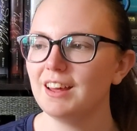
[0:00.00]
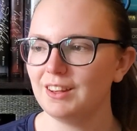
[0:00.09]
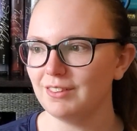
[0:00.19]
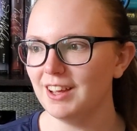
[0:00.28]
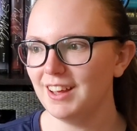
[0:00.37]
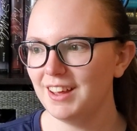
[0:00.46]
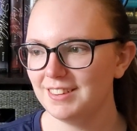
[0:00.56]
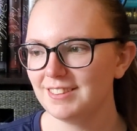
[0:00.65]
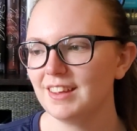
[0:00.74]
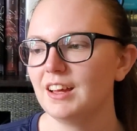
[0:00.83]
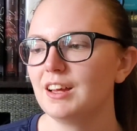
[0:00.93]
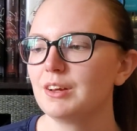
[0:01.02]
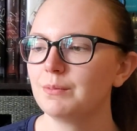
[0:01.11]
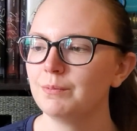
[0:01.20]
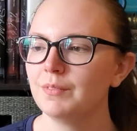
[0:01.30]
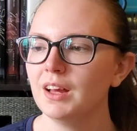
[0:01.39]
Anyways,
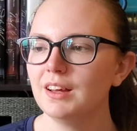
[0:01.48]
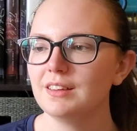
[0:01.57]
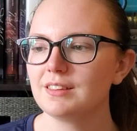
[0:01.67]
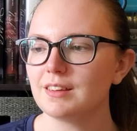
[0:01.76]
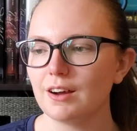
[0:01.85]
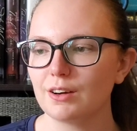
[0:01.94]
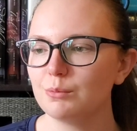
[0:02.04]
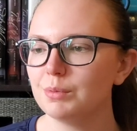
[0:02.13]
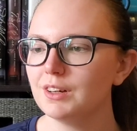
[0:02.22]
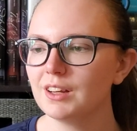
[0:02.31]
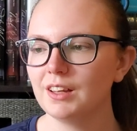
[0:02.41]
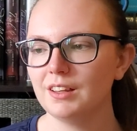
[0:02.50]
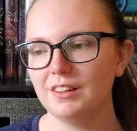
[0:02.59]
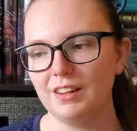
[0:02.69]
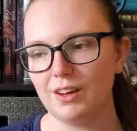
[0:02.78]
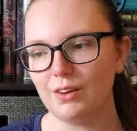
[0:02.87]
songbook,
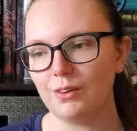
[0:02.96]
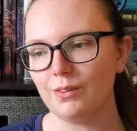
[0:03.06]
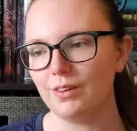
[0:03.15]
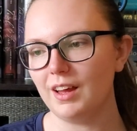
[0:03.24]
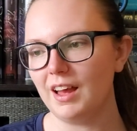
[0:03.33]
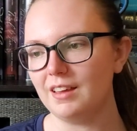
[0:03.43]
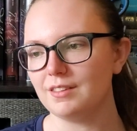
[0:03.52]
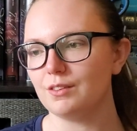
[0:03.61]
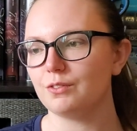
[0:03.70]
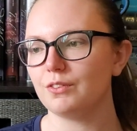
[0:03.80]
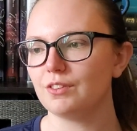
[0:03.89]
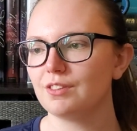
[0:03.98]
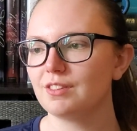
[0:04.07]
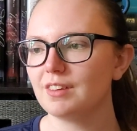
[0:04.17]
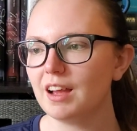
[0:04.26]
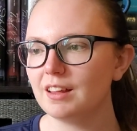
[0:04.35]
no. S is for
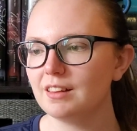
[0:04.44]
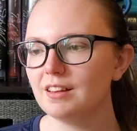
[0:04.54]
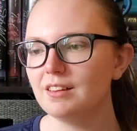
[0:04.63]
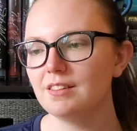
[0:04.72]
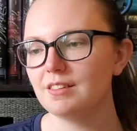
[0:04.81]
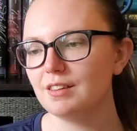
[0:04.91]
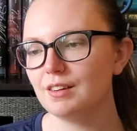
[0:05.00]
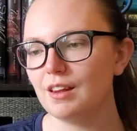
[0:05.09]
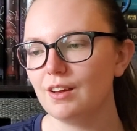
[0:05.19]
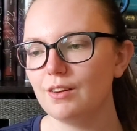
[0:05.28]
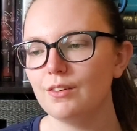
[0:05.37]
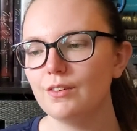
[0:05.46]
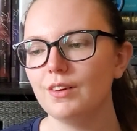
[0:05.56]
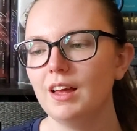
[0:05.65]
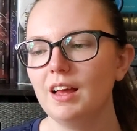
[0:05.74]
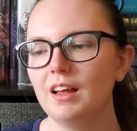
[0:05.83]
silence, no.
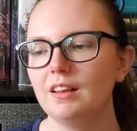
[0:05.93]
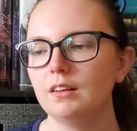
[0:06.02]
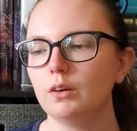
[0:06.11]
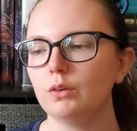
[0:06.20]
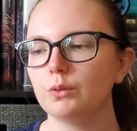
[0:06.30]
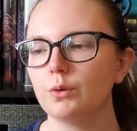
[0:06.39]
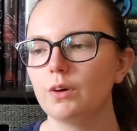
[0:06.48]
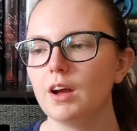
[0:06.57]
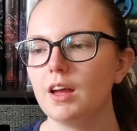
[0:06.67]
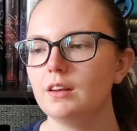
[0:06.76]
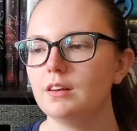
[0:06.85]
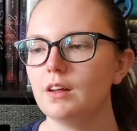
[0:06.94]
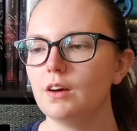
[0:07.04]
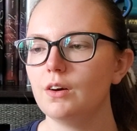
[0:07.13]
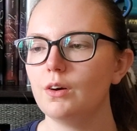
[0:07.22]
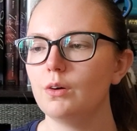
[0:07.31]
Little Dorrit,
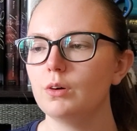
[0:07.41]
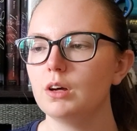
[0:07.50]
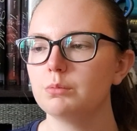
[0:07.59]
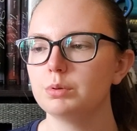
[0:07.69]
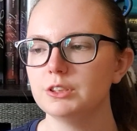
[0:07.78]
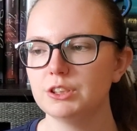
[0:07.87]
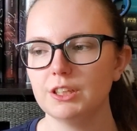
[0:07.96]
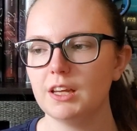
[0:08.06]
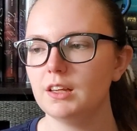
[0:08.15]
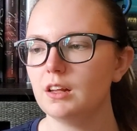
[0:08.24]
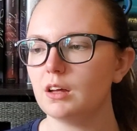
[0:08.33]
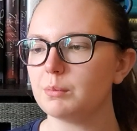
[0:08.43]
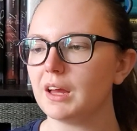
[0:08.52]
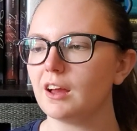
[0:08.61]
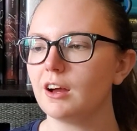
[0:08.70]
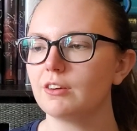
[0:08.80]
no. Pushkin, a
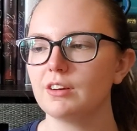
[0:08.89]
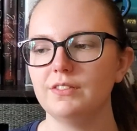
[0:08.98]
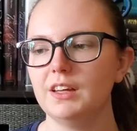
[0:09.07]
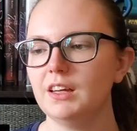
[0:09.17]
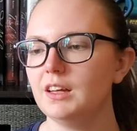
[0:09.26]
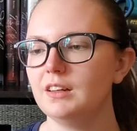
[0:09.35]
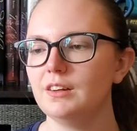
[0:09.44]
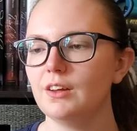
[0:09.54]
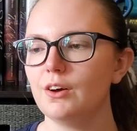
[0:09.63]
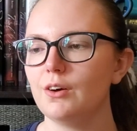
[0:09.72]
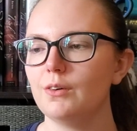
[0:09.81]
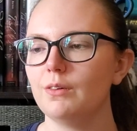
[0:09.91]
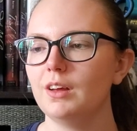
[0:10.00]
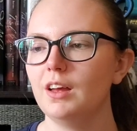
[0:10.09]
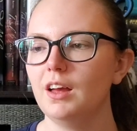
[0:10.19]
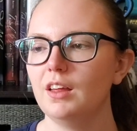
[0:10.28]
biography, no.
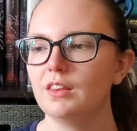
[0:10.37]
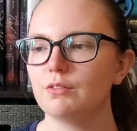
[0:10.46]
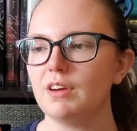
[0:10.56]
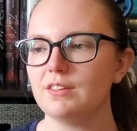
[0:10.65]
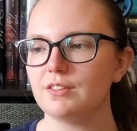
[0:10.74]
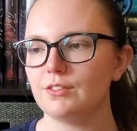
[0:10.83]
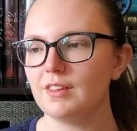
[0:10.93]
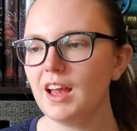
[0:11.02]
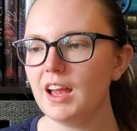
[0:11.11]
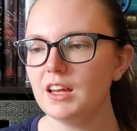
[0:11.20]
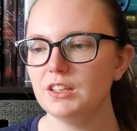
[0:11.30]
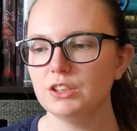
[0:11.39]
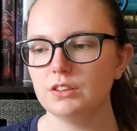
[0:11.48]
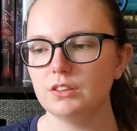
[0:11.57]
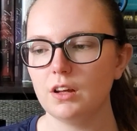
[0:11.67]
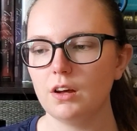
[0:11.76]
The Razor's Edge,
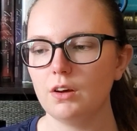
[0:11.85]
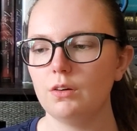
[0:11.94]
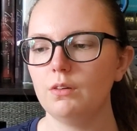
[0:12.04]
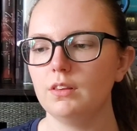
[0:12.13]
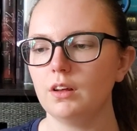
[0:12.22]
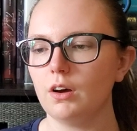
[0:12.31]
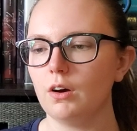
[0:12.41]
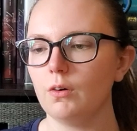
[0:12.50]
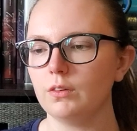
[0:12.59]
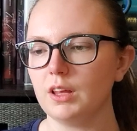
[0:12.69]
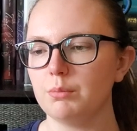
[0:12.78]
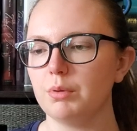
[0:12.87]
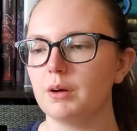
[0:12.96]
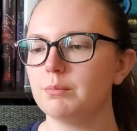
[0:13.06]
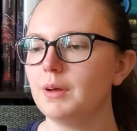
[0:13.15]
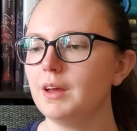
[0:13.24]
no. The Holy
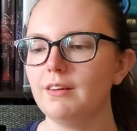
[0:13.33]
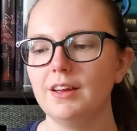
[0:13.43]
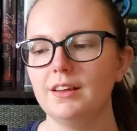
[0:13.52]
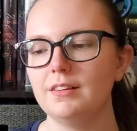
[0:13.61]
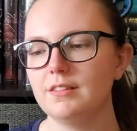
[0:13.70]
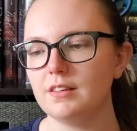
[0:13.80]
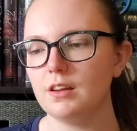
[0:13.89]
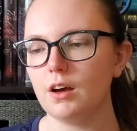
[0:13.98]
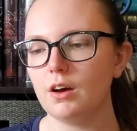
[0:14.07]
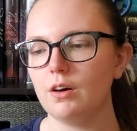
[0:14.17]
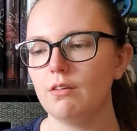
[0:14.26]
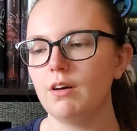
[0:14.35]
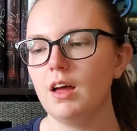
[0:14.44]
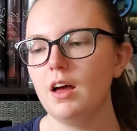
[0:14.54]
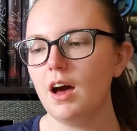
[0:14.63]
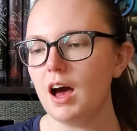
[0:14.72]
Barbarians, no.
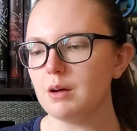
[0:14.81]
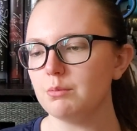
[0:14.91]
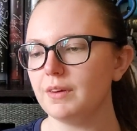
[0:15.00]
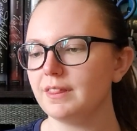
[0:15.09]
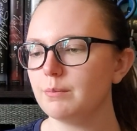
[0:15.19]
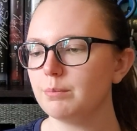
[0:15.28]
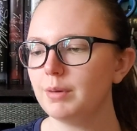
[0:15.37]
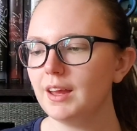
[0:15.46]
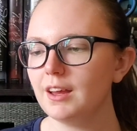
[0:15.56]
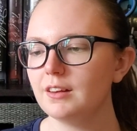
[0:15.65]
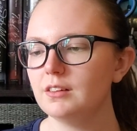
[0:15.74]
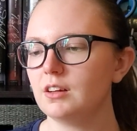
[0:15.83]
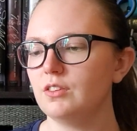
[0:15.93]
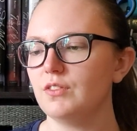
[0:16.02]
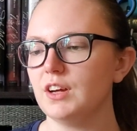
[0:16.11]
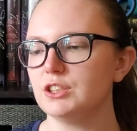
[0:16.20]
I'm with the band,
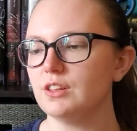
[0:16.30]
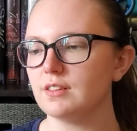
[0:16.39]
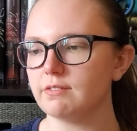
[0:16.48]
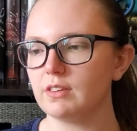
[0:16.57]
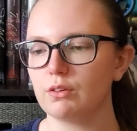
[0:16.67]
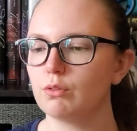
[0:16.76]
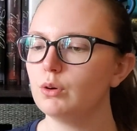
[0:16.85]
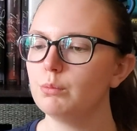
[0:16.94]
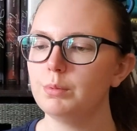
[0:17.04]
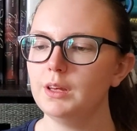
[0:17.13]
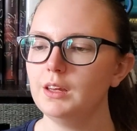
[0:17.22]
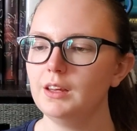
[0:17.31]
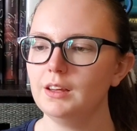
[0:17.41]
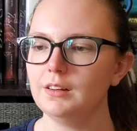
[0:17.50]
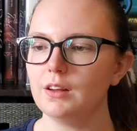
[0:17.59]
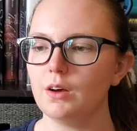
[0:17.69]
Confessions of a
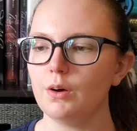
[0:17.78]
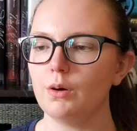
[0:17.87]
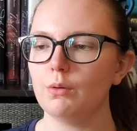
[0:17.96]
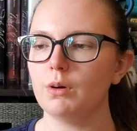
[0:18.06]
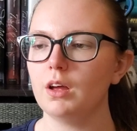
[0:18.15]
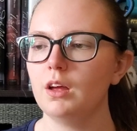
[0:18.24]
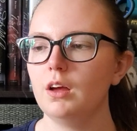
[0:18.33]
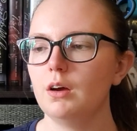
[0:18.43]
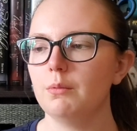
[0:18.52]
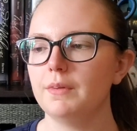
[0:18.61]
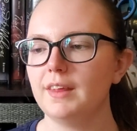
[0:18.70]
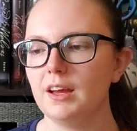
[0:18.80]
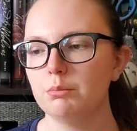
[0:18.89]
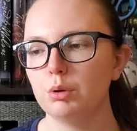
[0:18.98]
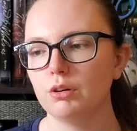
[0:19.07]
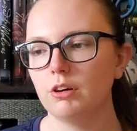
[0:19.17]
Groupie, no. When the
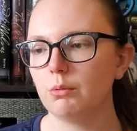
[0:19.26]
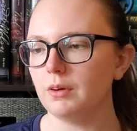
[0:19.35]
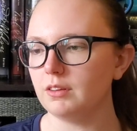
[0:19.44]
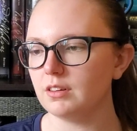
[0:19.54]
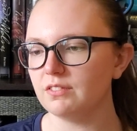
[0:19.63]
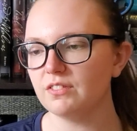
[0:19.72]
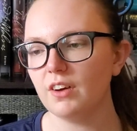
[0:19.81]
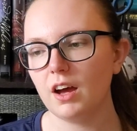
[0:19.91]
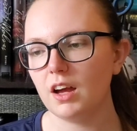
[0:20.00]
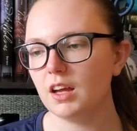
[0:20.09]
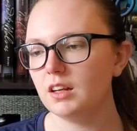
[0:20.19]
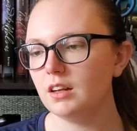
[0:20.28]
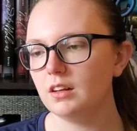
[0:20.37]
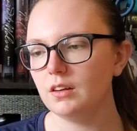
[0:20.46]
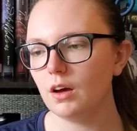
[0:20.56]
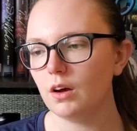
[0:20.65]
Emperor Was Divine,
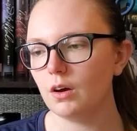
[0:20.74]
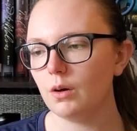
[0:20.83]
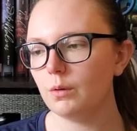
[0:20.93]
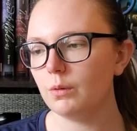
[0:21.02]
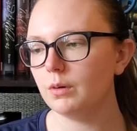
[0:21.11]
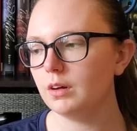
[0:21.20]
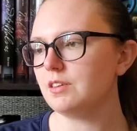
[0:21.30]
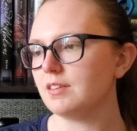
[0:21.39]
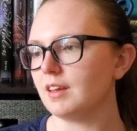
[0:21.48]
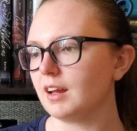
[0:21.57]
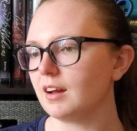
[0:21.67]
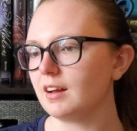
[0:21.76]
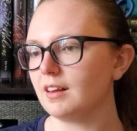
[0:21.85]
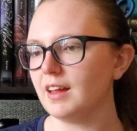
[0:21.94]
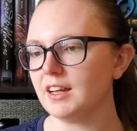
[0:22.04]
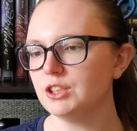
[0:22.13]
no. This is like a
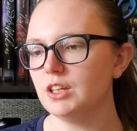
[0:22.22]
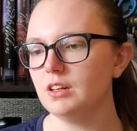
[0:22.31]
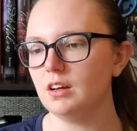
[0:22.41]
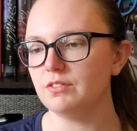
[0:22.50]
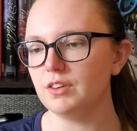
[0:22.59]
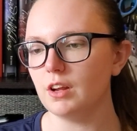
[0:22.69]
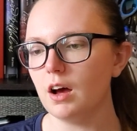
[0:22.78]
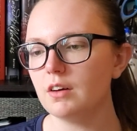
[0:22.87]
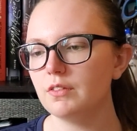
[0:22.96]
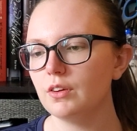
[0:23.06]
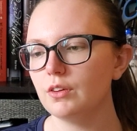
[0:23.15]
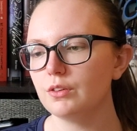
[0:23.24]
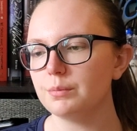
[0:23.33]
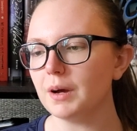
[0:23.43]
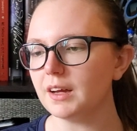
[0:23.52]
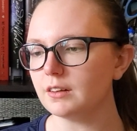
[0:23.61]
collection of novels
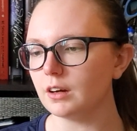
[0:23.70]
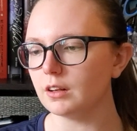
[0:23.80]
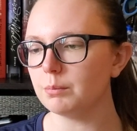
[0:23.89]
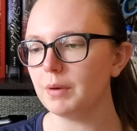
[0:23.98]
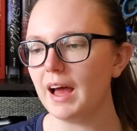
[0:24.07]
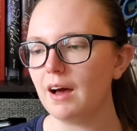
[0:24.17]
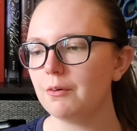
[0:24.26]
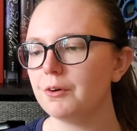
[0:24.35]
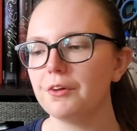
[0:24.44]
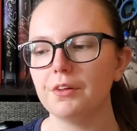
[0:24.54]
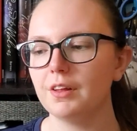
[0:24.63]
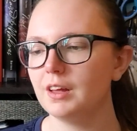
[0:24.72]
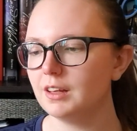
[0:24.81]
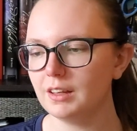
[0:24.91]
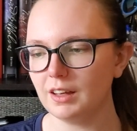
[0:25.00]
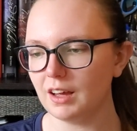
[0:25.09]
by Dawn Powell,
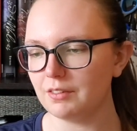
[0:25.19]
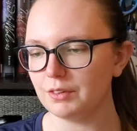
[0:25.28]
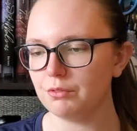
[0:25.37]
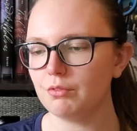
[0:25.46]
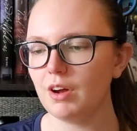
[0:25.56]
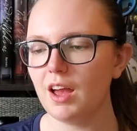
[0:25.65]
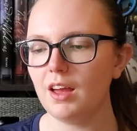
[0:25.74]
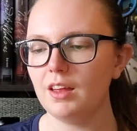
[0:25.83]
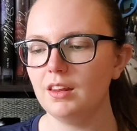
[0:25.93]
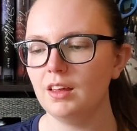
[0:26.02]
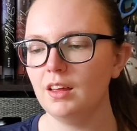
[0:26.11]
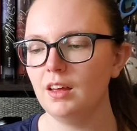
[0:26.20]
haven't read.